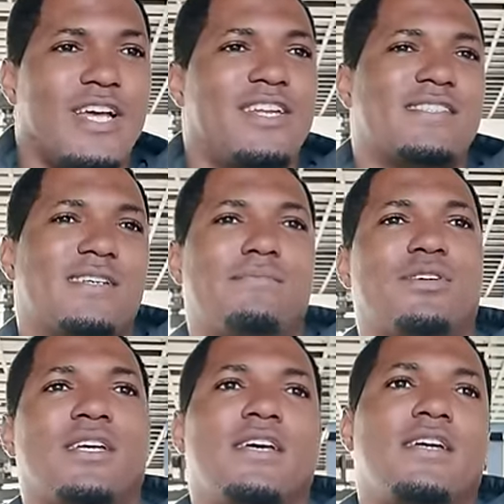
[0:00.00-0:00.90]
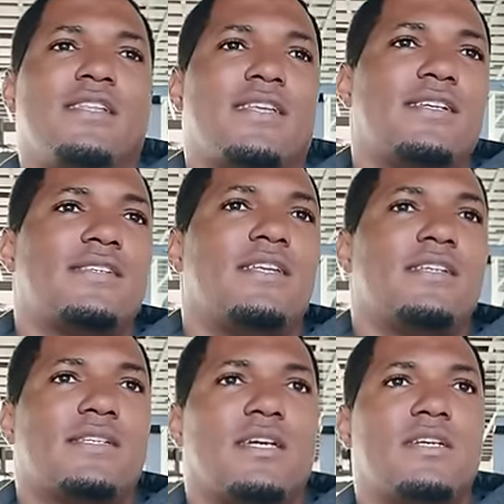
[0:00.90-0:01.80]
You understand? But Tanzania
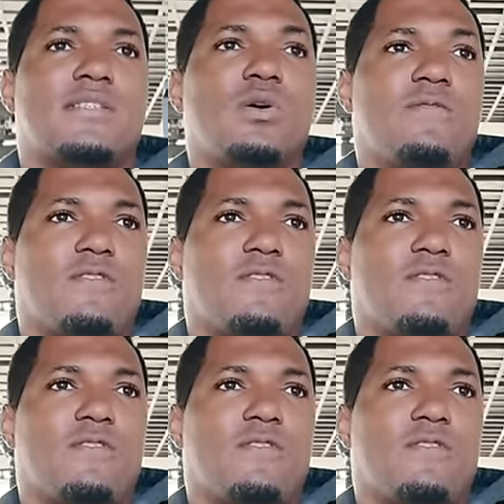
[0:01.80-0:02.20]
is kind of slow